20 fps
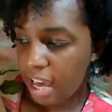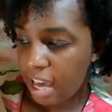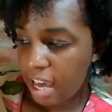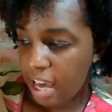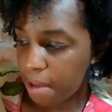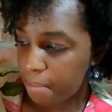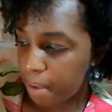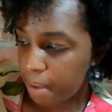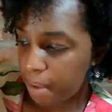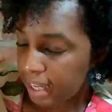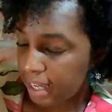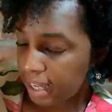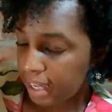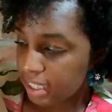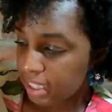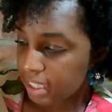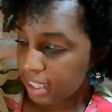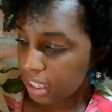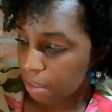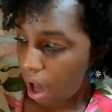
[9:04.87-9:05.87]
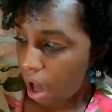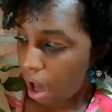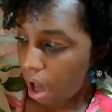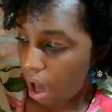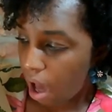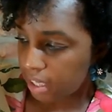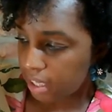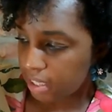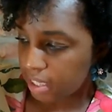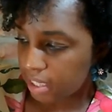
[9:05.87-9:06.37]
It may seem
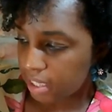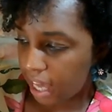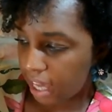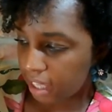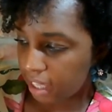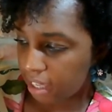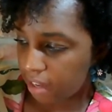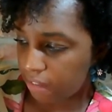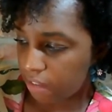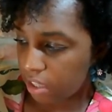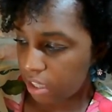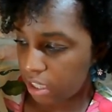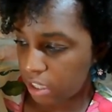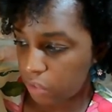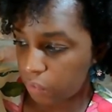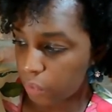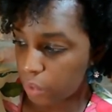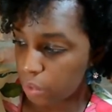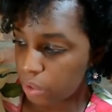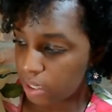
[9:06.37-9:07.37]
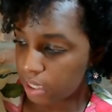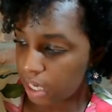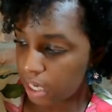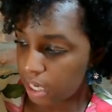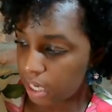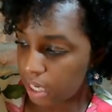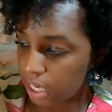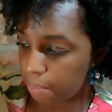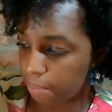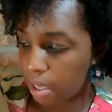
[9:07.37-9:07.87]
obvious that given this fruit's
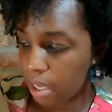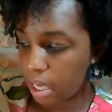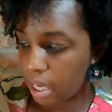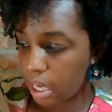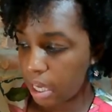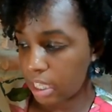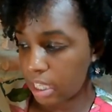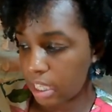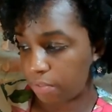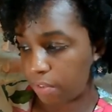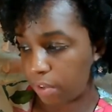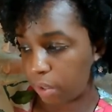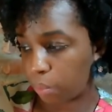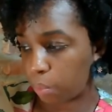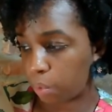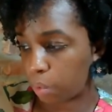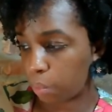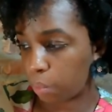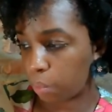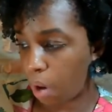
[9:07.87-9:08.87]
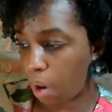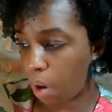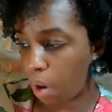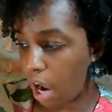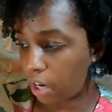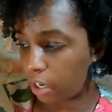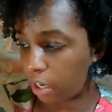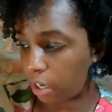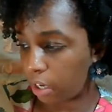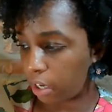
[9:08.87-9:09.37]
name, it's filled with
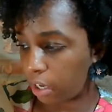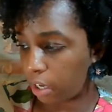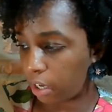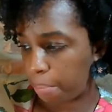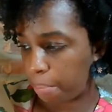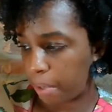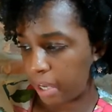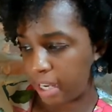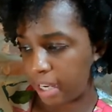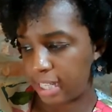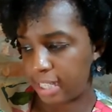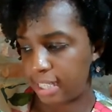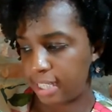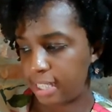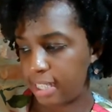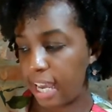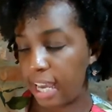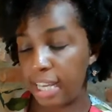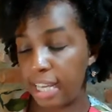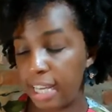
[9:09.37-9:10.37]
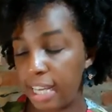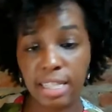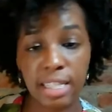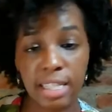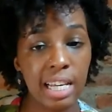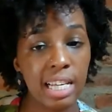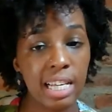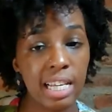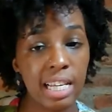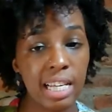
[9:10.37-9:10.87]
water, but its taste
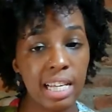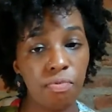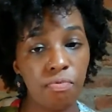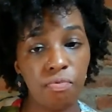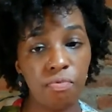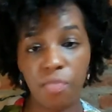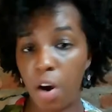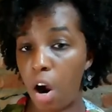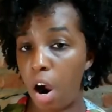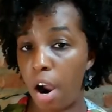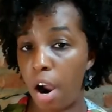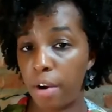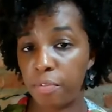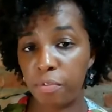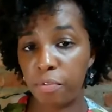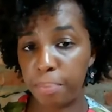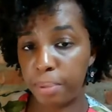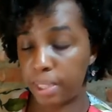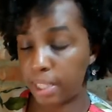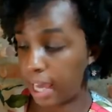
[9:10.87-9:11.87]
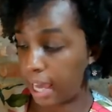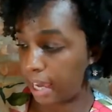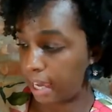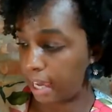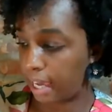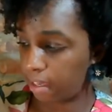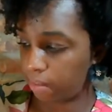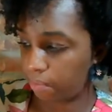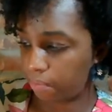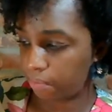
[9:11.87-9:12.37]
is far from
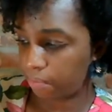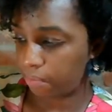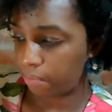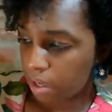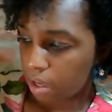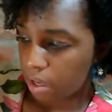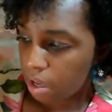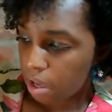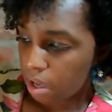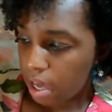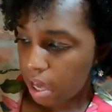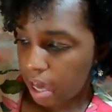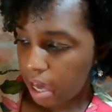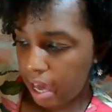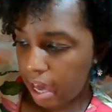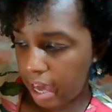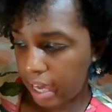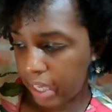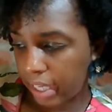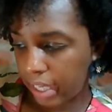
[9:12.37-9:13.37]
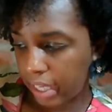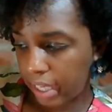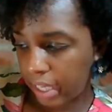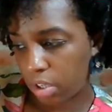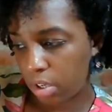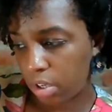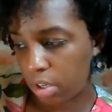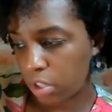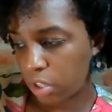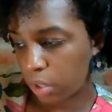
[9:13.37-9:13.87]
plain. A
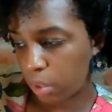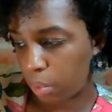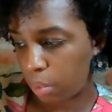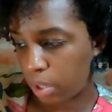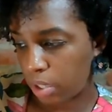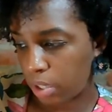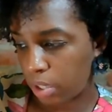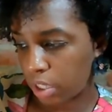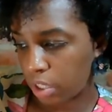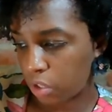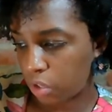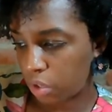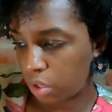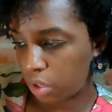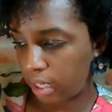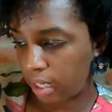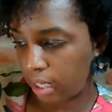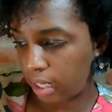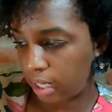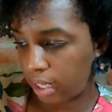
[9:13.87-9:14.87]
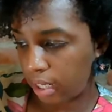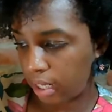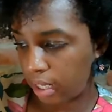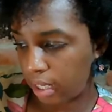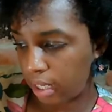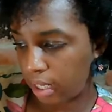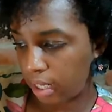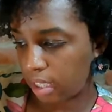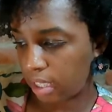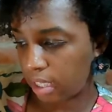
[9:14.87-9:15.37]
thirst-quenching treat
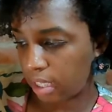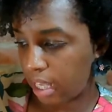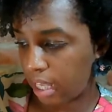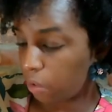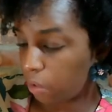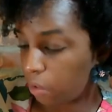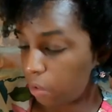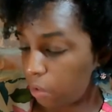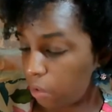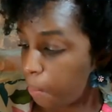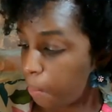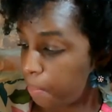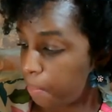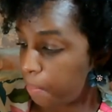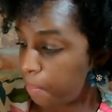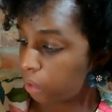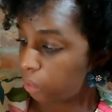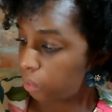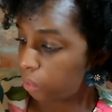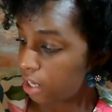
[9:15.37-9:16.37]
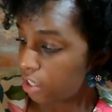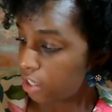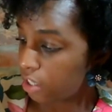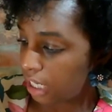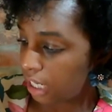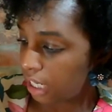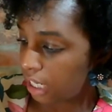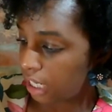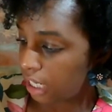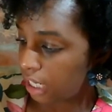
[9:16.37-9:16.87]
that's a little bit
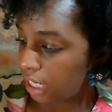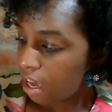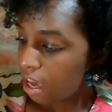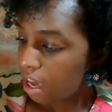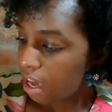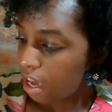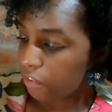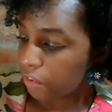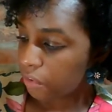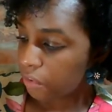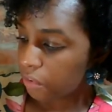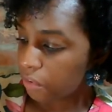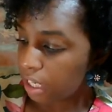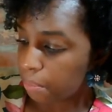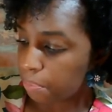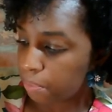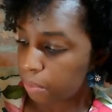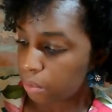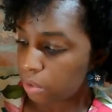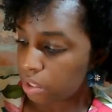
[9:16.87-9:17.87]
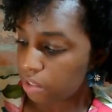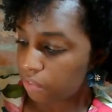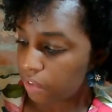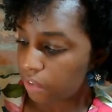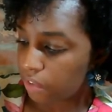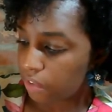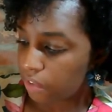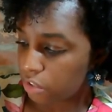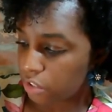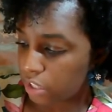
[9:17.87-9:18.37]
crunchy. If you need a boost of
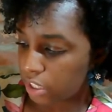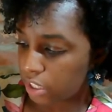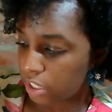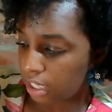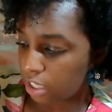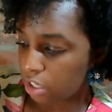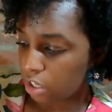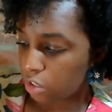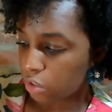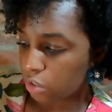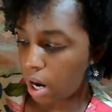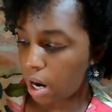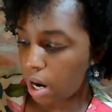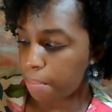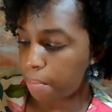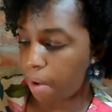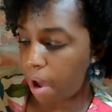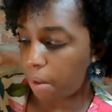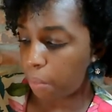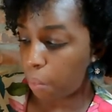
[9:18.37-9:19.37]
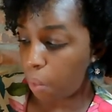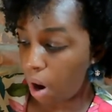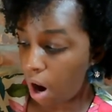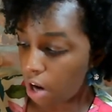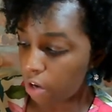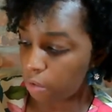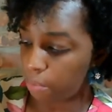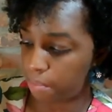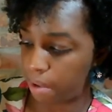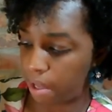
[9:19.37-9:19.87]
energy, try
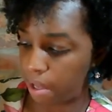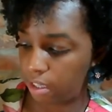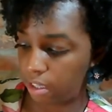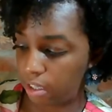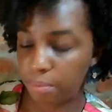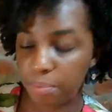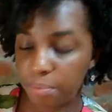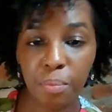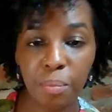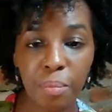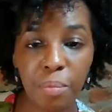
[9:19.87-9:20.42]
watermelon